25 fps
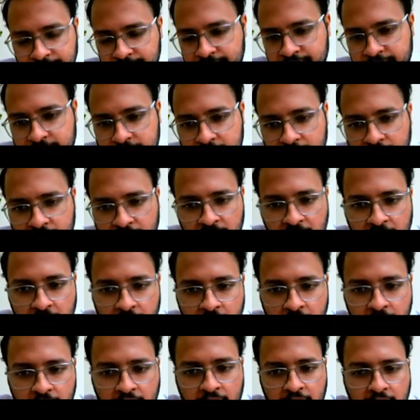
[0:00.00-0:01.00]

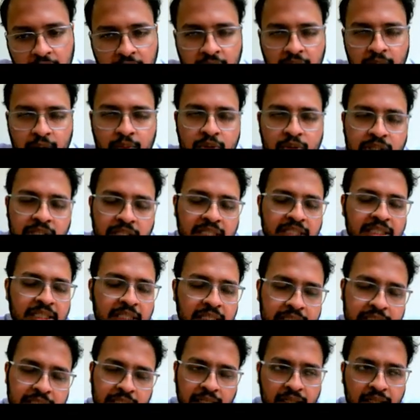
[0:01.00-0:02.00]
He was
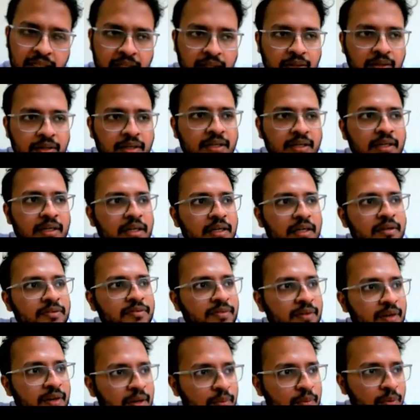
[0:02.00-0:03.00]
initially started
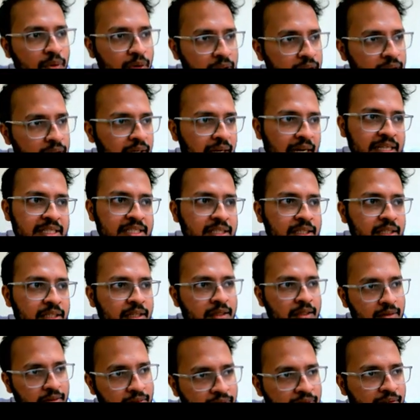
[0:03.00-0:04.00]
on free water,
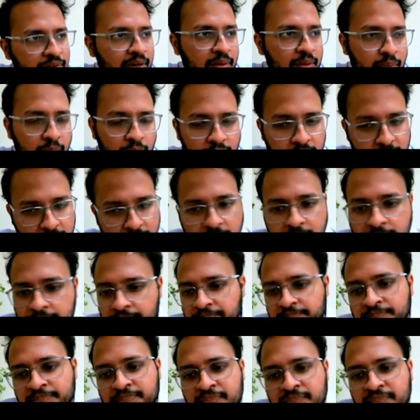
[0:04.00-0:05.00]
NG free water.